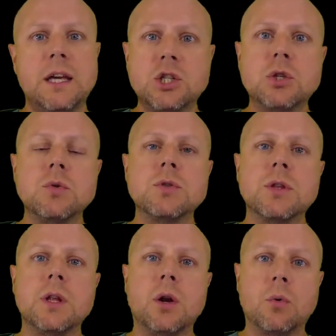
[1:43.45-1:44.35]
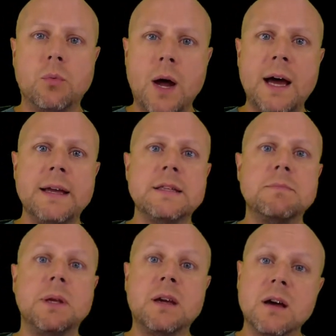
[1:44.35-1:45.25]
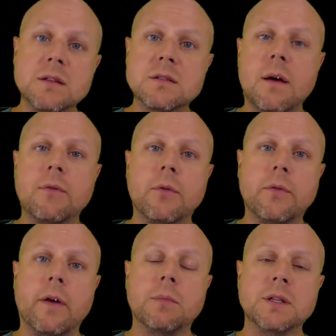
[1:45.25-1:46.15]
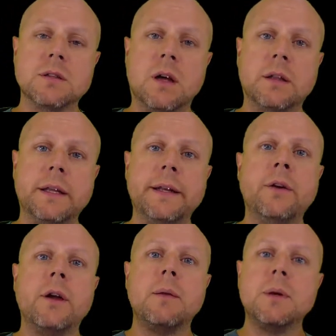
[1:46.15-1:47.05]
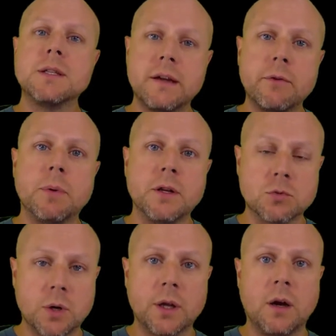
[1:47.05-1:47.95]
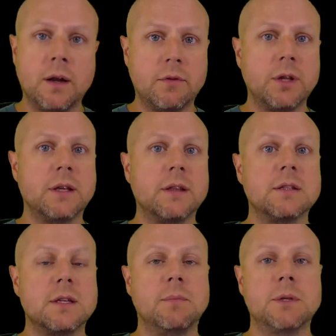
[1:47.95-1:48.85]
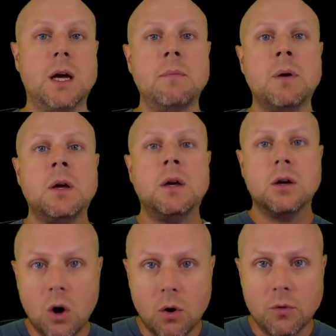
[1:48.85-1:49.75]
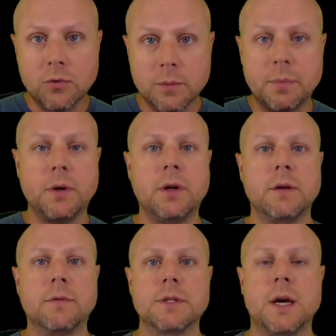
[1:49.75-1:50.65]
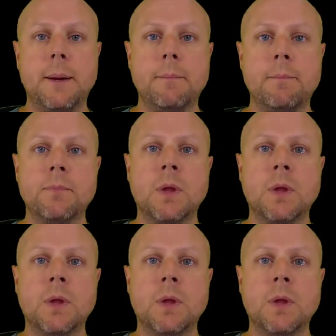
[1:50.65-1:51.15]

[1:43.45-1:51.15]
issues that arise because software development is nonlinear and because everybody is working on everything at the same time over a period of time.